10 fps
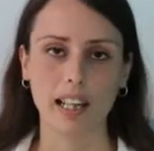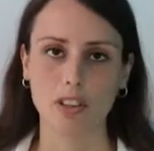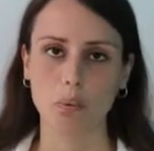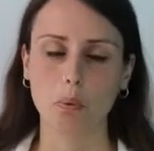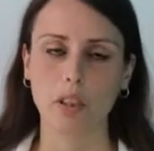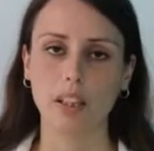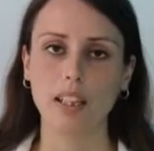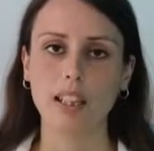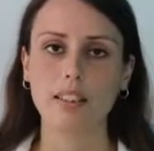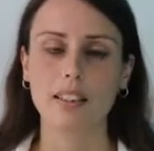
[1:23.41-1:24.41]
I don't want to
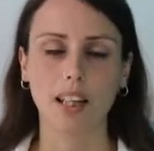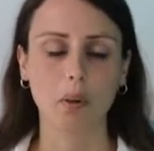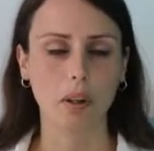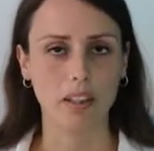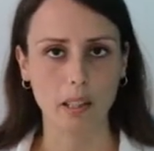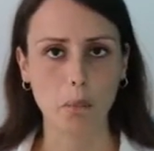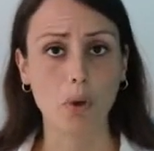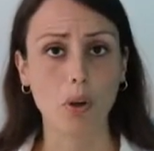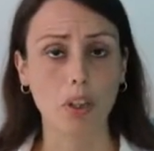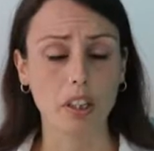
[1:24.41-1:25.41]
take away the
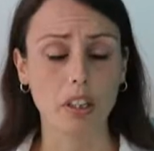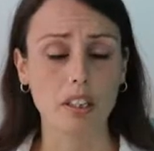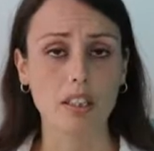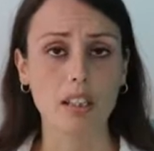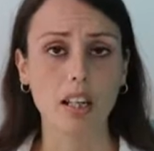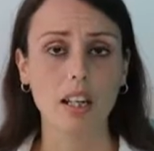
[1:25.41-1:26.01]
importance